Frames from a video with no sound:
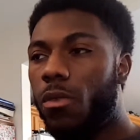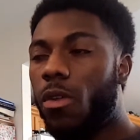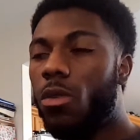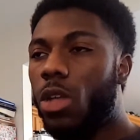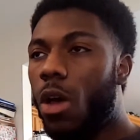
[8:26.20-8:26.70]

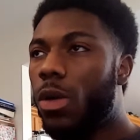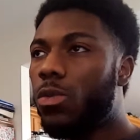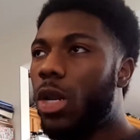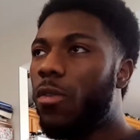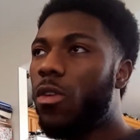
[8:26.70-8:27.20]
Folks always,
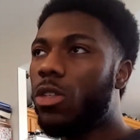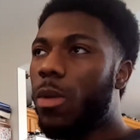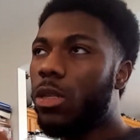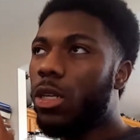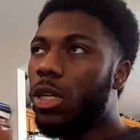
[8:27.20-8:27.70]
when they folks
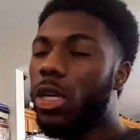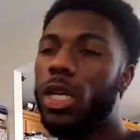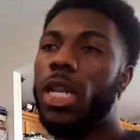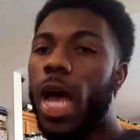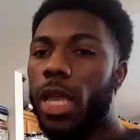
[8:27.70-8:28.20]
about the
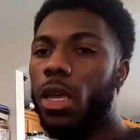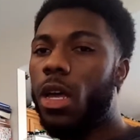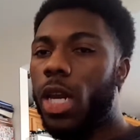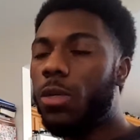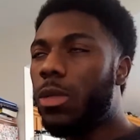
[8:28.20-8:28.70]
good die
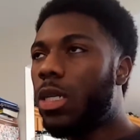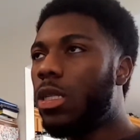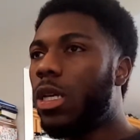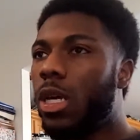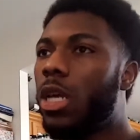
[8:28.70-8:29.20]
young, that's because
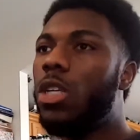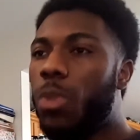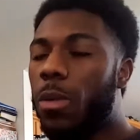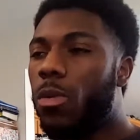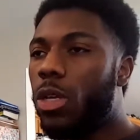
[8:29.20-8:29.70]
the good
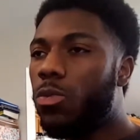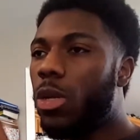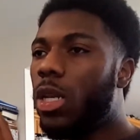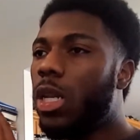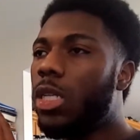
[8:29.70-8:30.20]
people
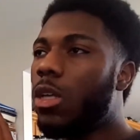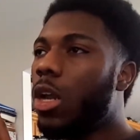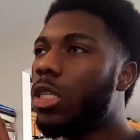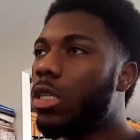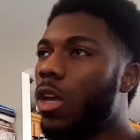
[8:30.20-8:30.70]
it's
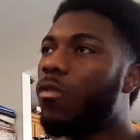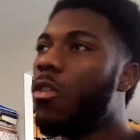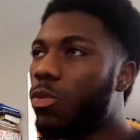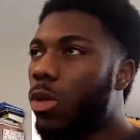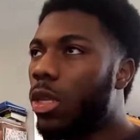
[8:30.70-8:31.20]
all these good
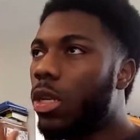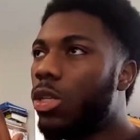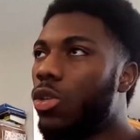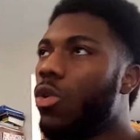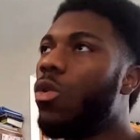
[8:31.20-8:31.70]
folks willing to
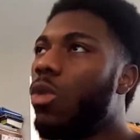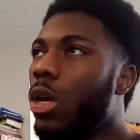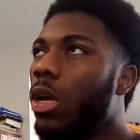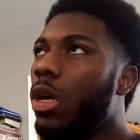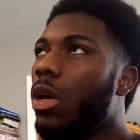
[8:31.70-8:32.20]
do
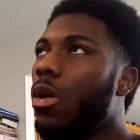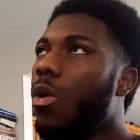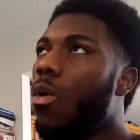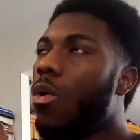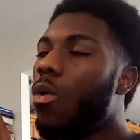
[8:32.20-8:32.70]

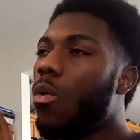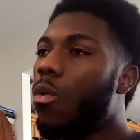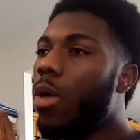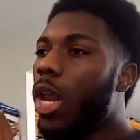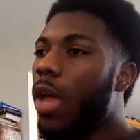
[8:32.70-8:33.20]

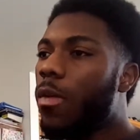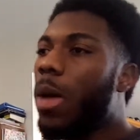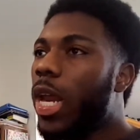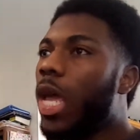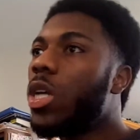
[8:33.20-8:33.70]
what
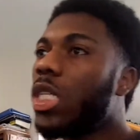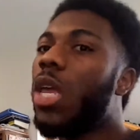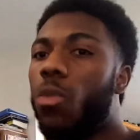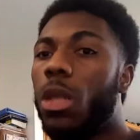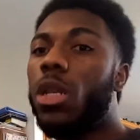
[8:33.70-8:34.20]
everybody else
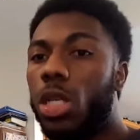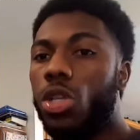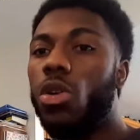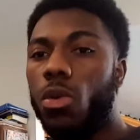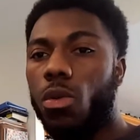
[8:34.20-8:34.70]
ain't willing to
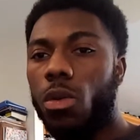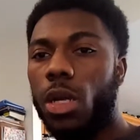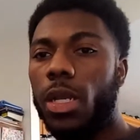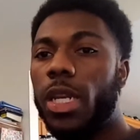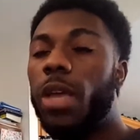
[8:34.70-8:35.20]
do.
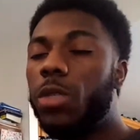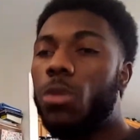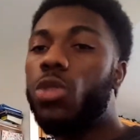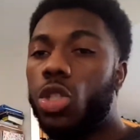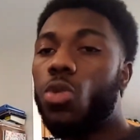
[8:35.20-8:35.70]

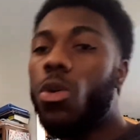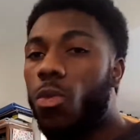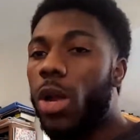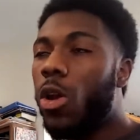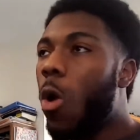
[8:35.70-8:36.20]
Nipsey was doing
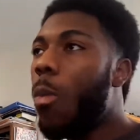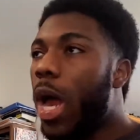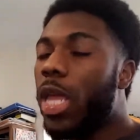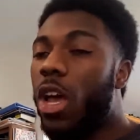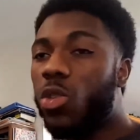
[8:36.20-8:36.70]
what
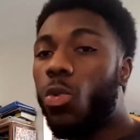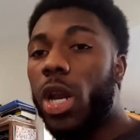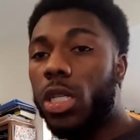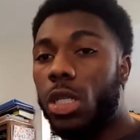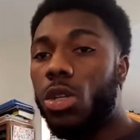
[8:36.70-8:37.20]
nobody else
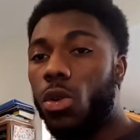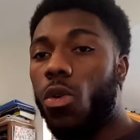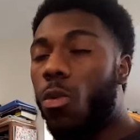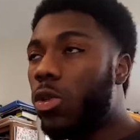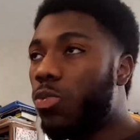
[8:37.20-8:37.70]
wanted to do
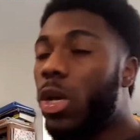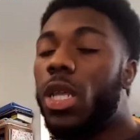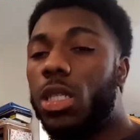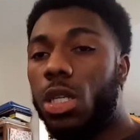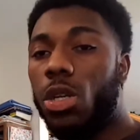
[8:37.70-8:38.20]
or was
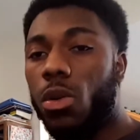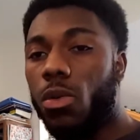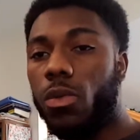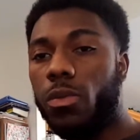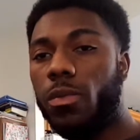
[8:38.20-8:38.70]
willing to do,